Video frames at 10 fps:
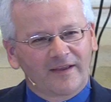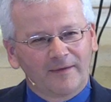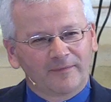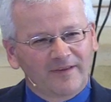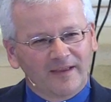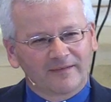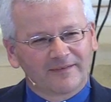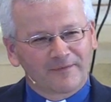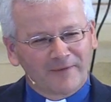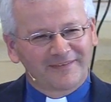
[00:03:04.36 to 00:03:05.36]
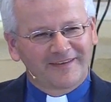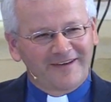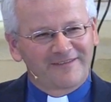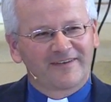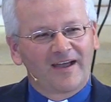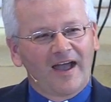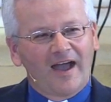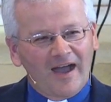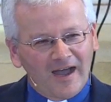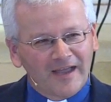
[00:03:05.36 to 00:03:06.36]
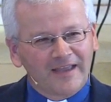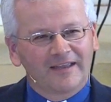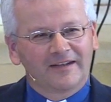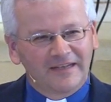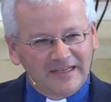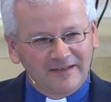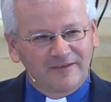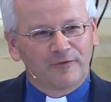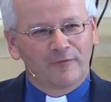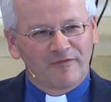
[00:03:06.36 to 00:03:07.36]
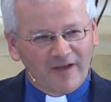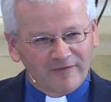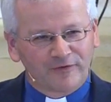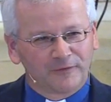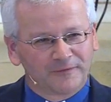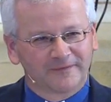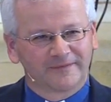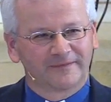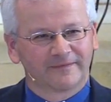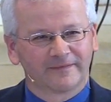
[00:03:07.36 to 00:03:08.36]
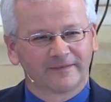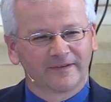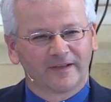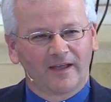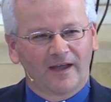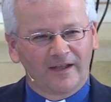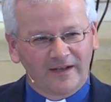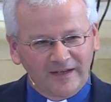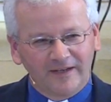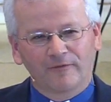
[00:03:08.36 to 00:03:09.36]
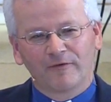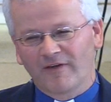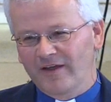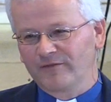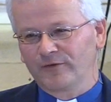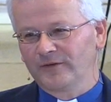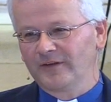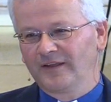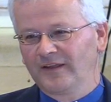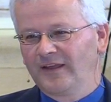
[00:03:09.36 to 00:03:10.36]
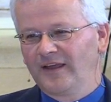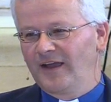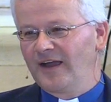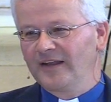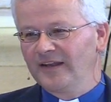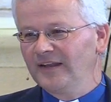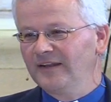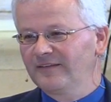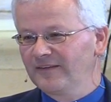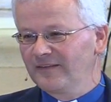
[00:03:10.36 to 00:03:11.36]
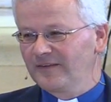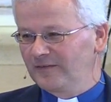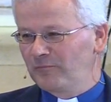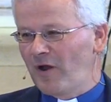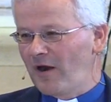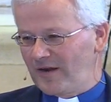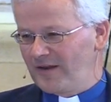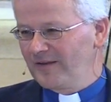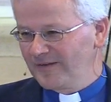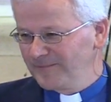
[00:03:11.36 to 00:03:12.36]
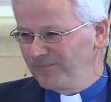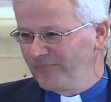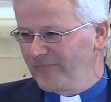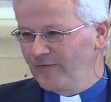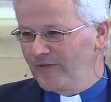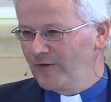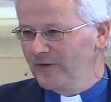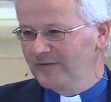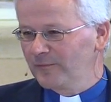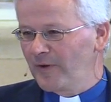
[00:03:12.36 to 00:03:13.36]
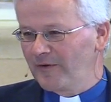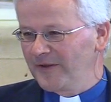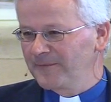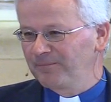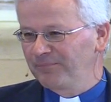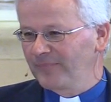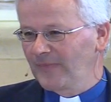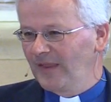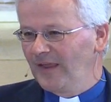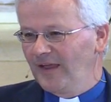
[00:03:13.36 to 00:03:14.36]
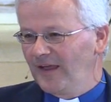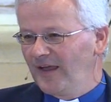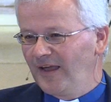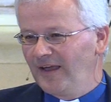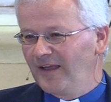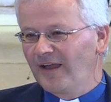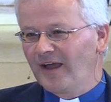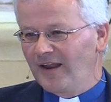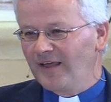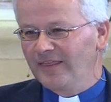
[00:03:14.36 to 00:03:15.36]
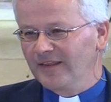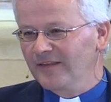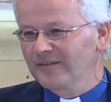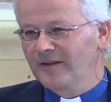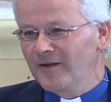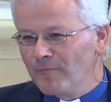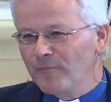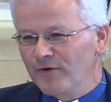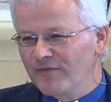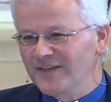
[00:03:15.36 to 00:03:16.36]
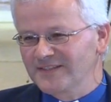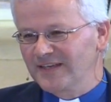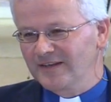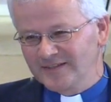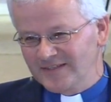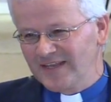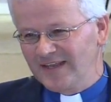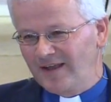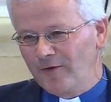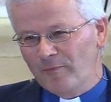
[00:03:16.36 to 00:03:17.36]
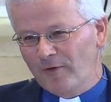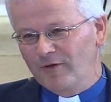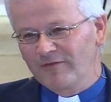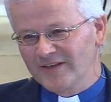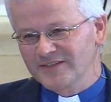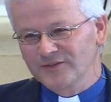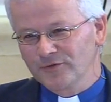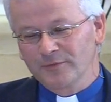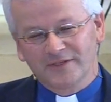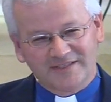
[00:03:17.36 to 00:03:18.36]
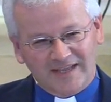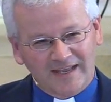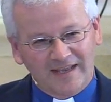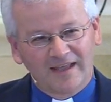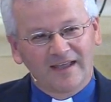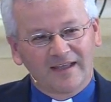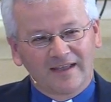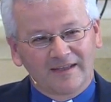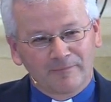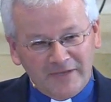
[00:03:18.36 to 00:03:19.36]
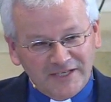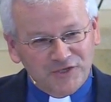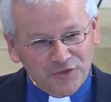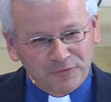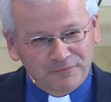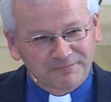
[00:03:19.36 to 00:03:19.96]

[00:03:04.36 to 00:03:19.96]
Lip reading: keep saying to myself, I need revival. I need revival. I need the spark of the Holy Spirit. And I think there's a number of us here today, I hope all of us, who would say, me too.